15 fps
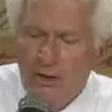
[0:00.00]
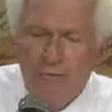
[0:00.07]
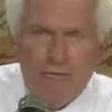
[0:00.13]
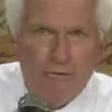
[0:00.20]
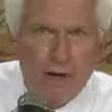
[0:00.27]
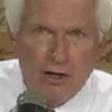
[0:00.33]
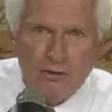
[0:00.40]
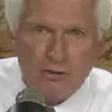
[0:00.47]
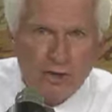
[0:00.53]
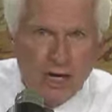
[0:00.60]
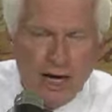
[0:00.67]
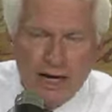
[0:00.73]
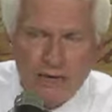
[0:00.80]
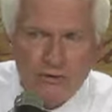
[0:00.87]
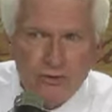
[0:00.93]
false
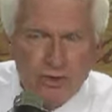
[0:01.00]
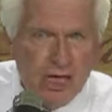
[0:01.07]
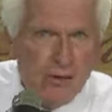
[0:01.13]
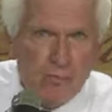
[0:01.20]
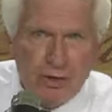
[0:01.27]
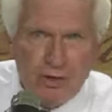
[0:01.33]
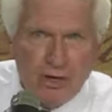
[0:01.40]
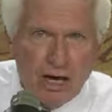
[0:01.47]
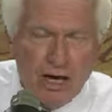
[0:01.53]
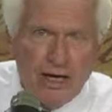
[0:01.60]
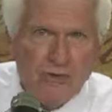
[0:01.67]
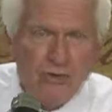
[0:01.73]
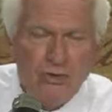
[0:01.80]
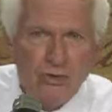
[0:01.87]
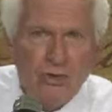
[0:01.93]
gods, demon
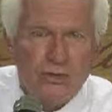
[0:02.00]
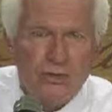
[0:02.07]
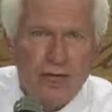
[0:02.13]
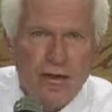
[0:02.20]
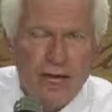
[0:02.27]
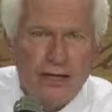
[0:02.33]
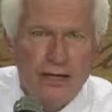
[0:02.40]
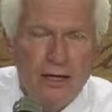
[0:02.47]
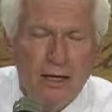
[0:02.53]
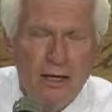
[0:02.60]
gods, just like